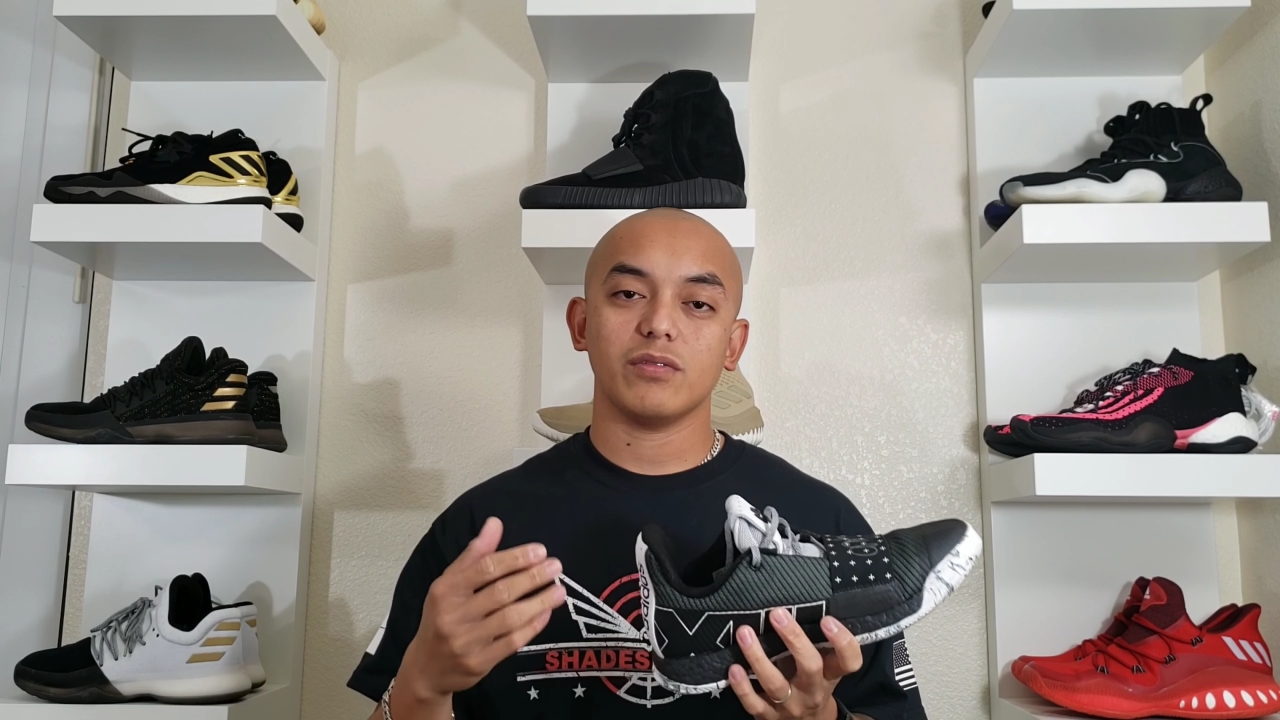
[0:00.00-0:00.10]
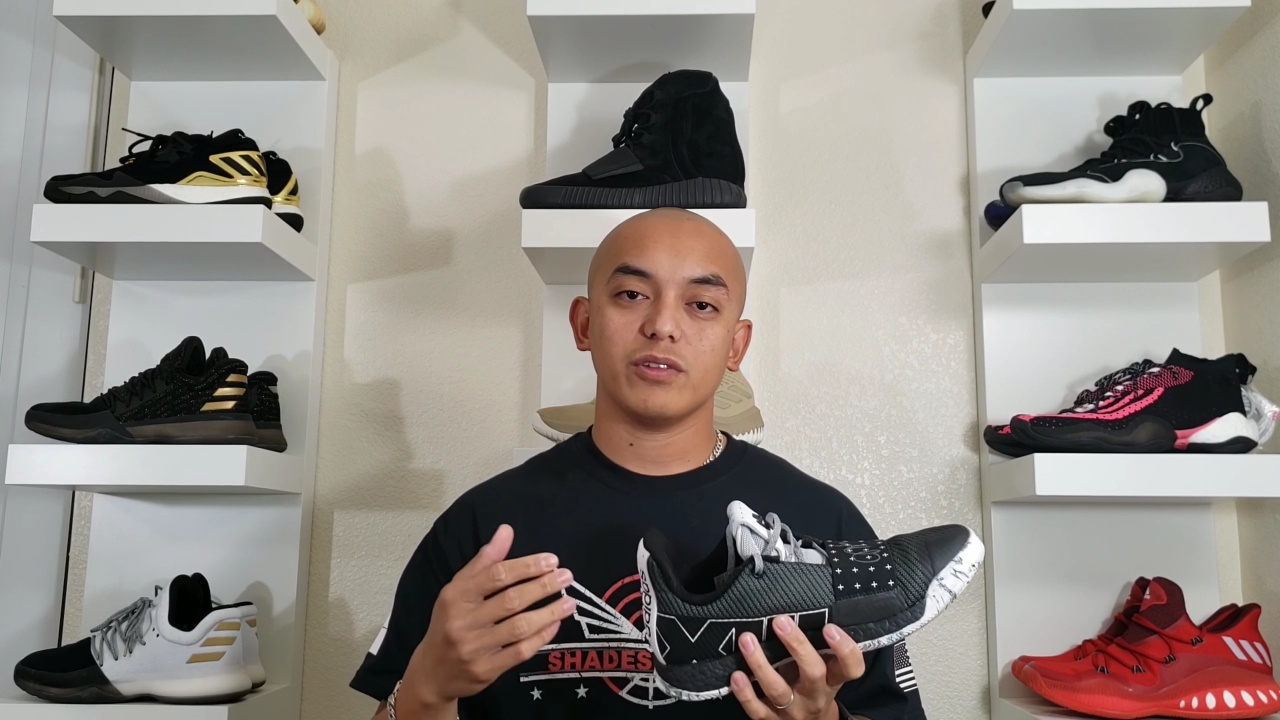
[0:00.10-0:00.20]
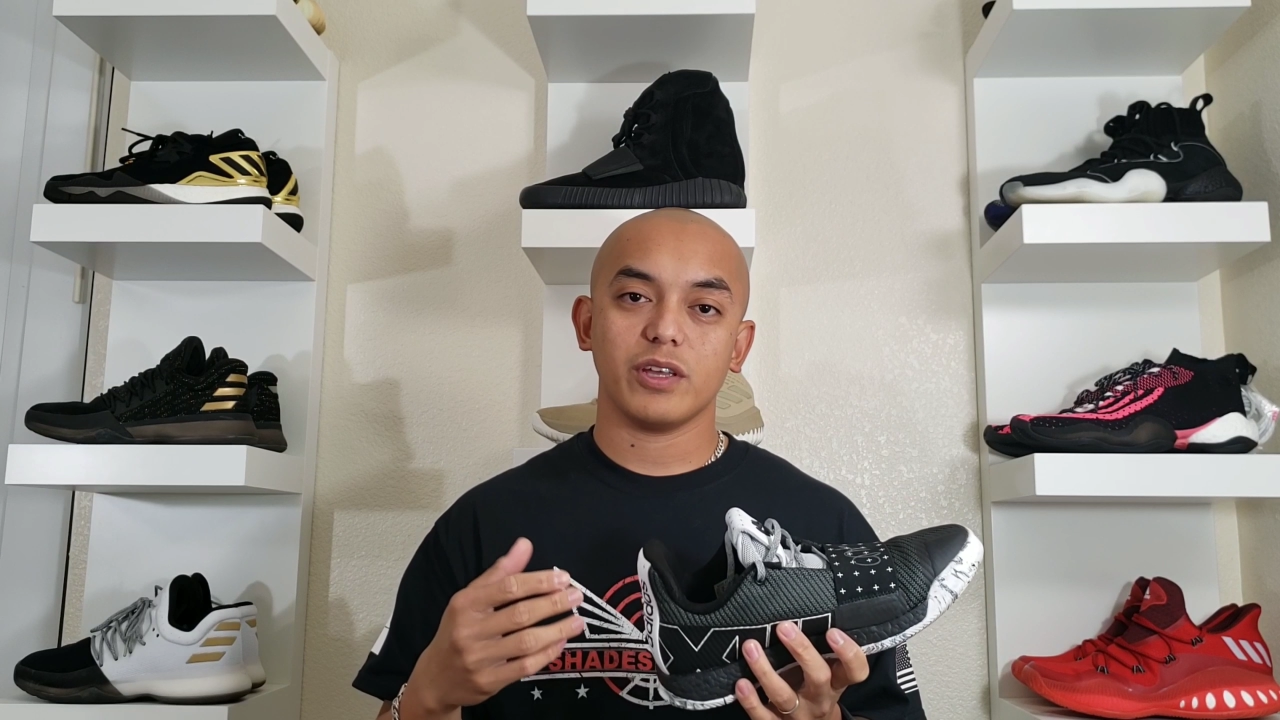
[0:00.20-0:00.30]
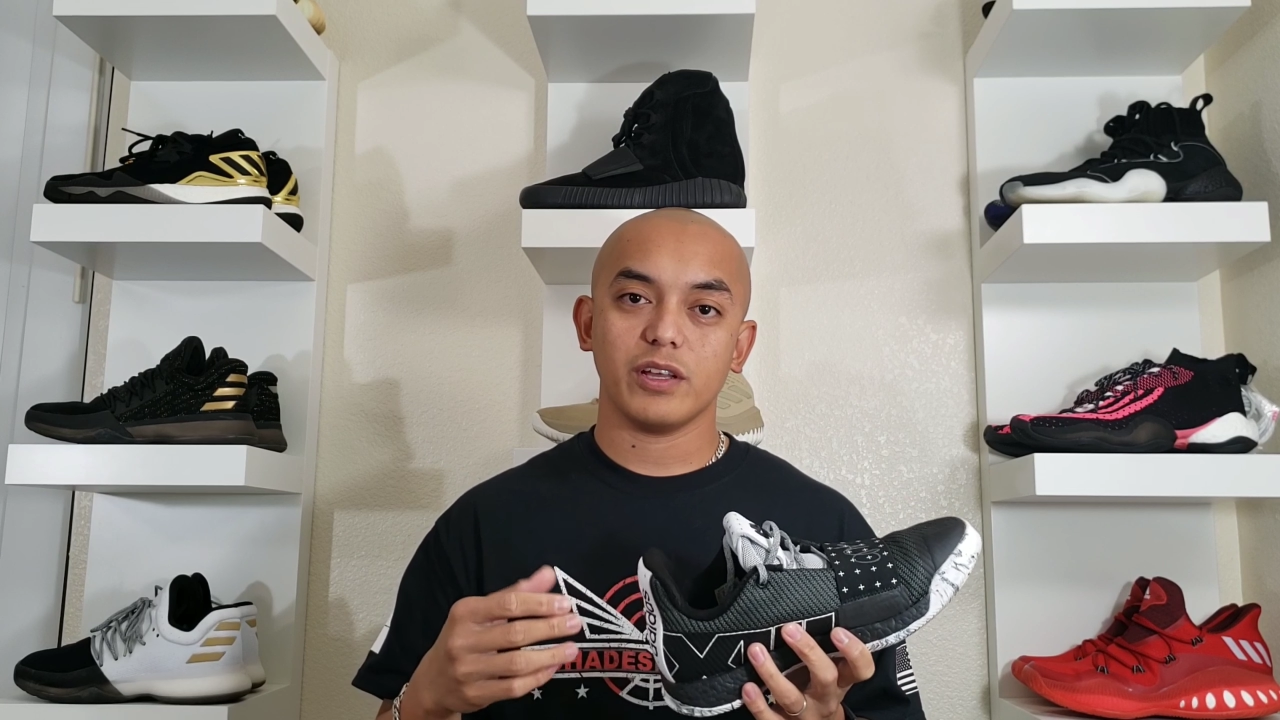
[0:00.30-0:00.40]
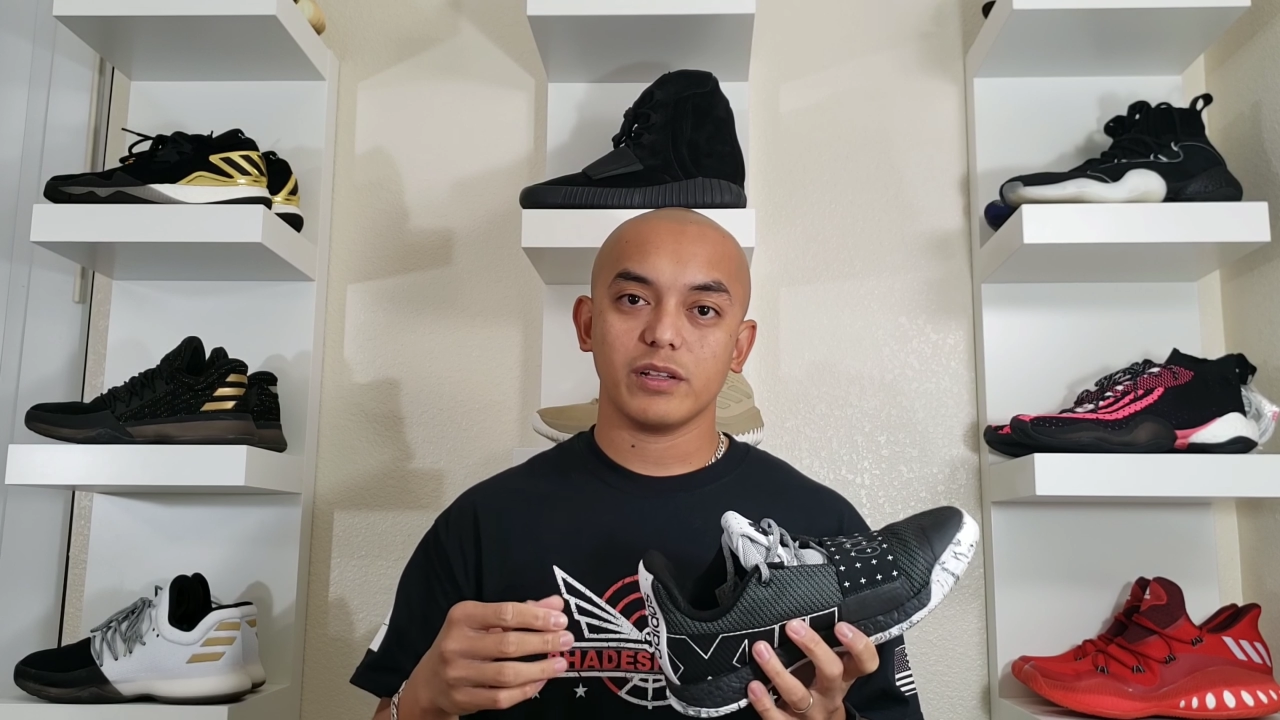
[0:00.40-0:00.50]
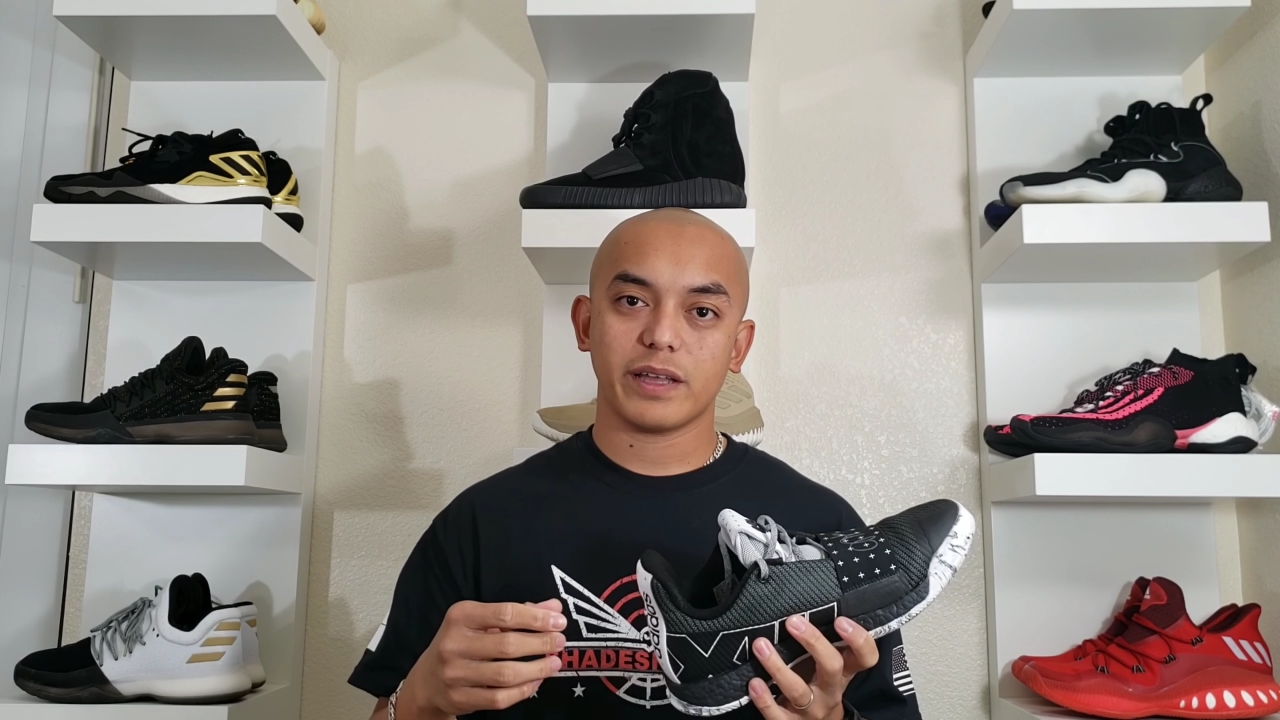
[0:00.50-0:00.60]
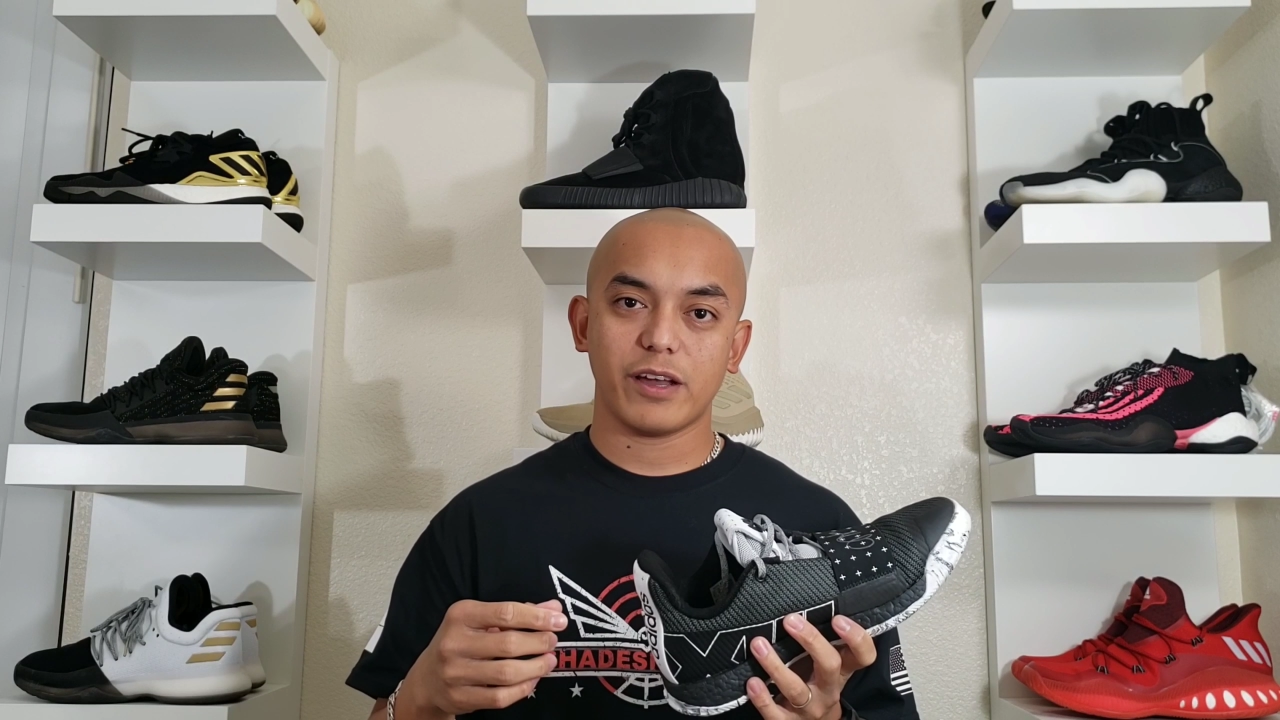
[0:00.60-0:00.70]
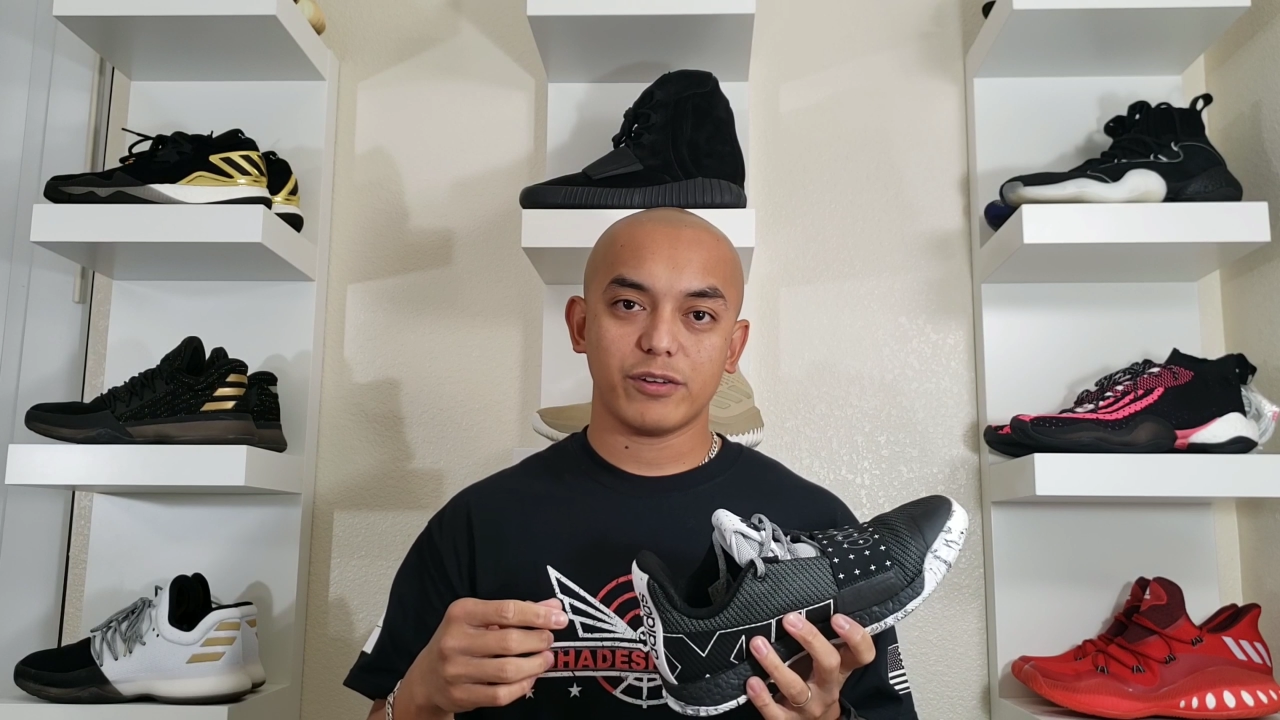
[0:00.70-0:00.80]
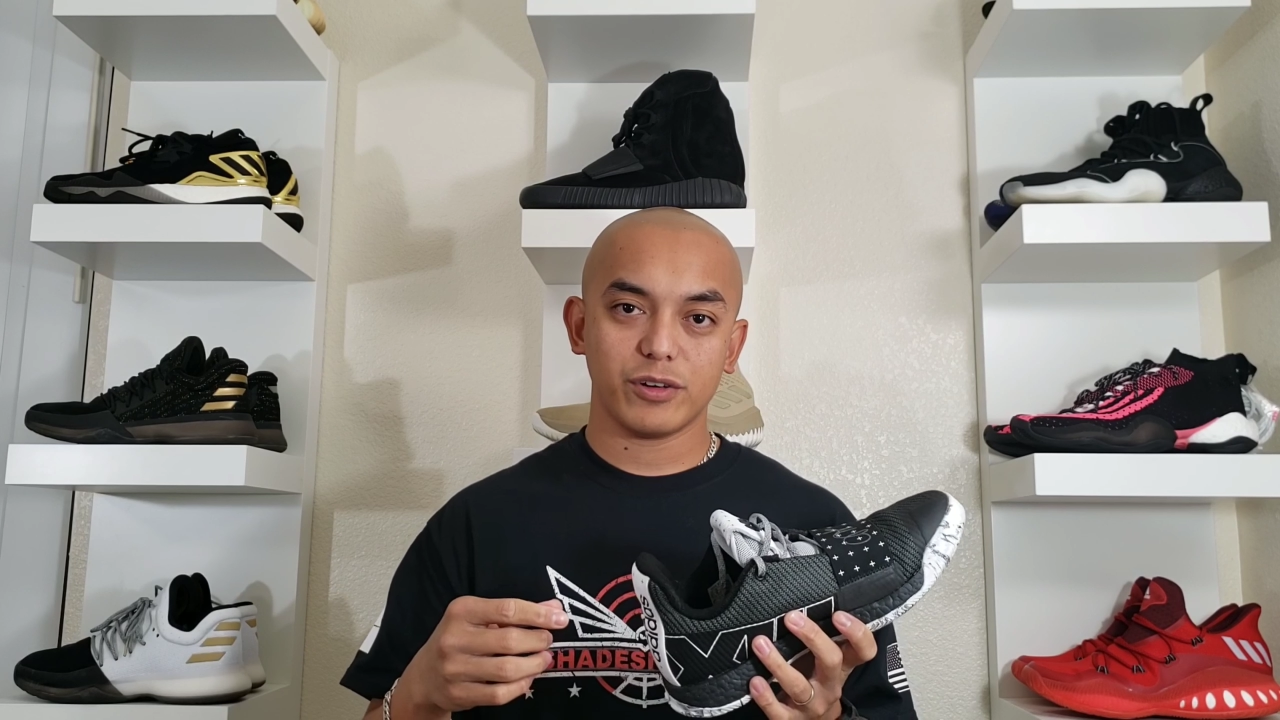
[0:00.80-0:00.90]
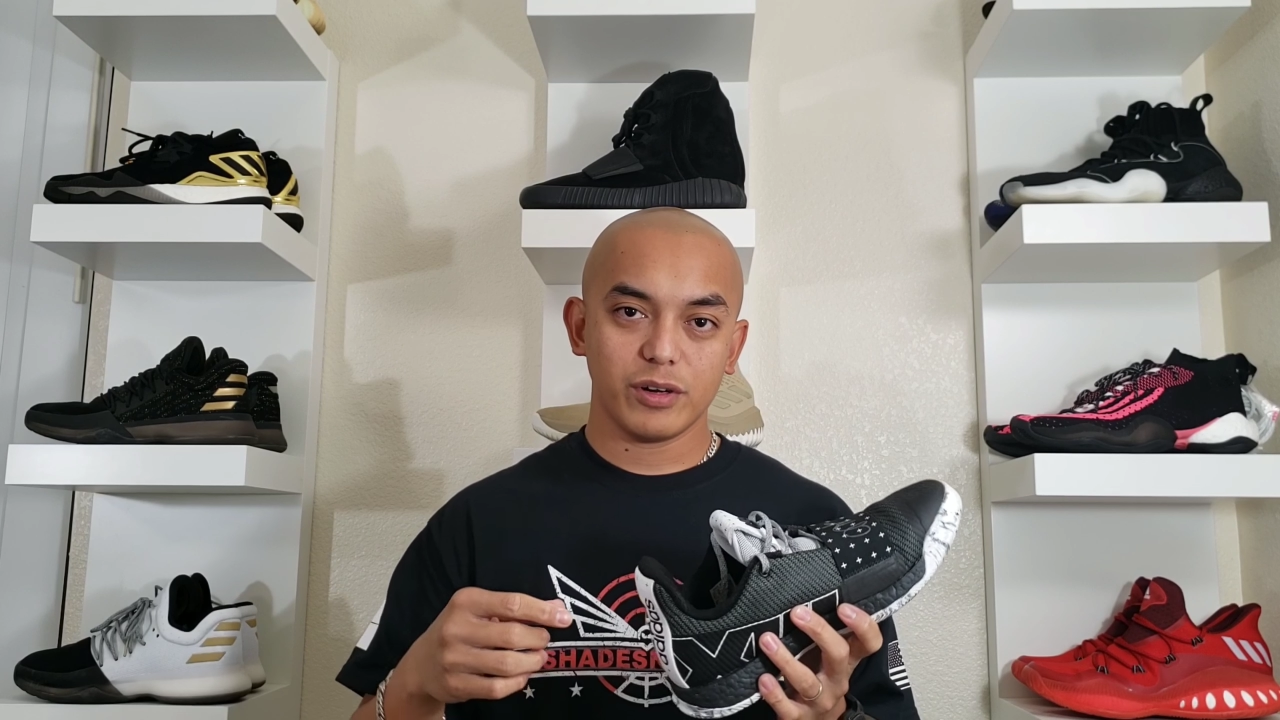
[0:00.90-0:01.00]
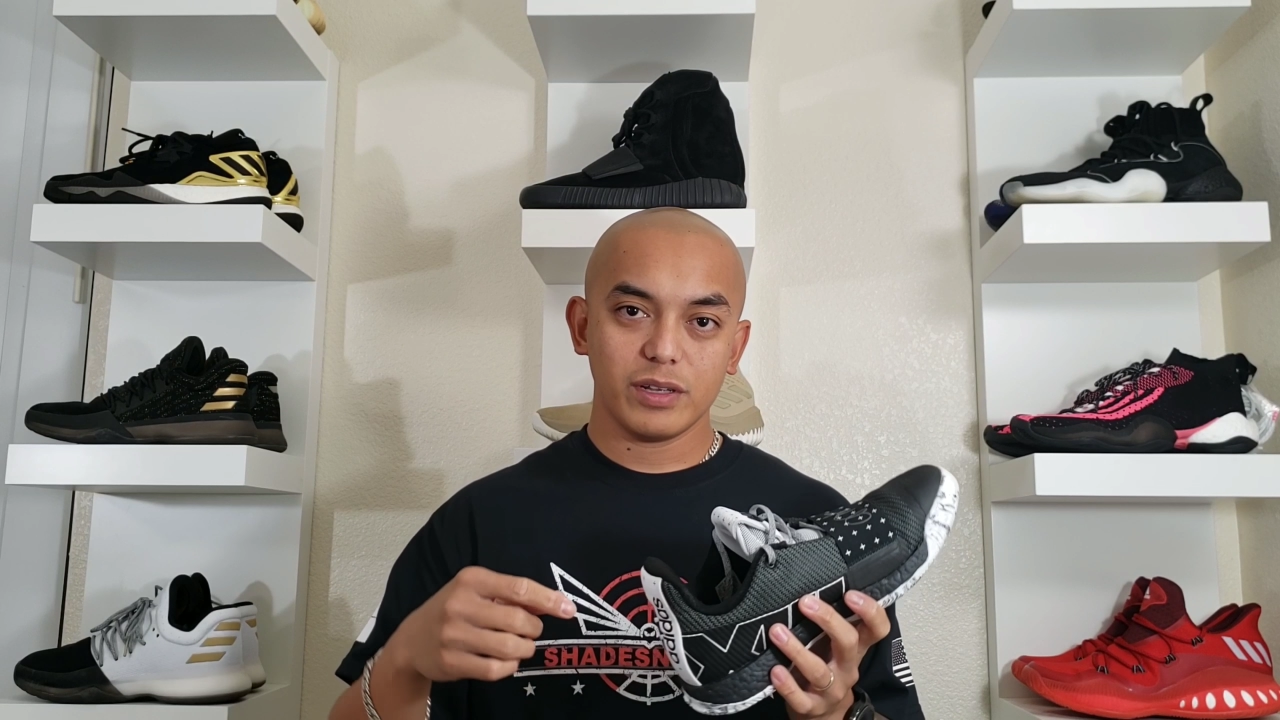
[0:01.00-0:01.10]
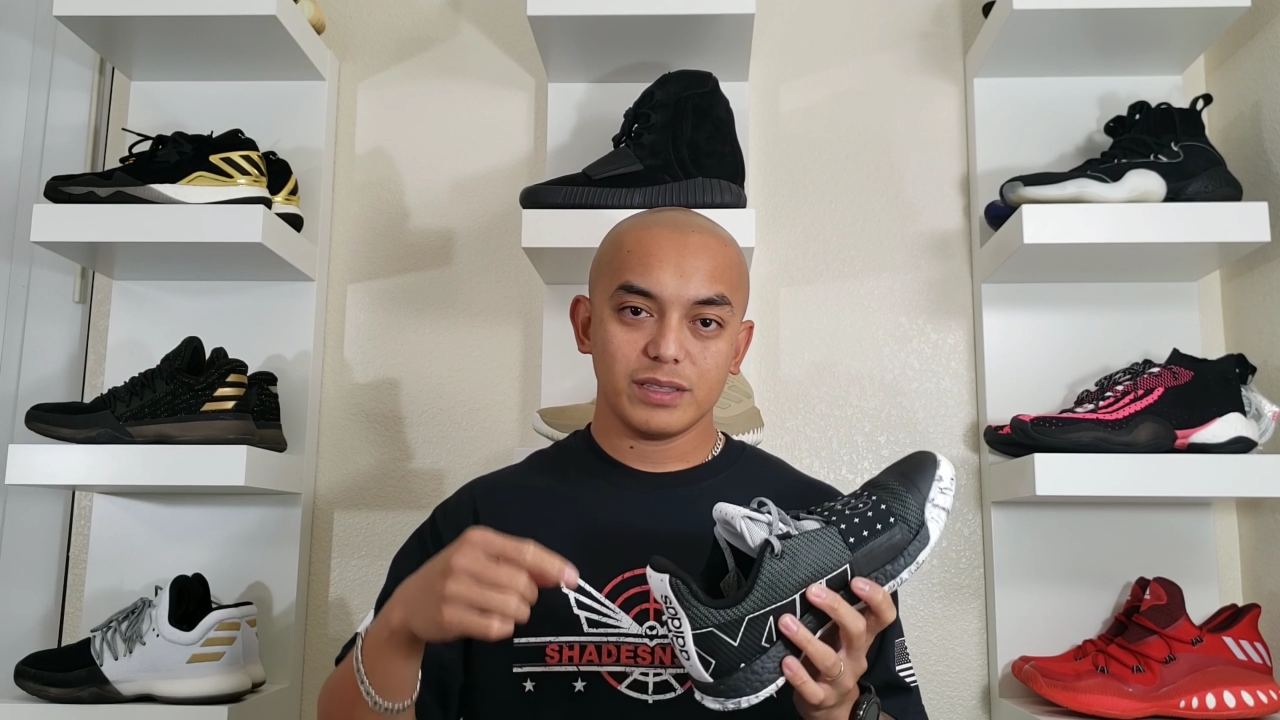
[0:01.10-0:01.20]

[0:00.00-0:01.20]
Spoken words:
the heel counter.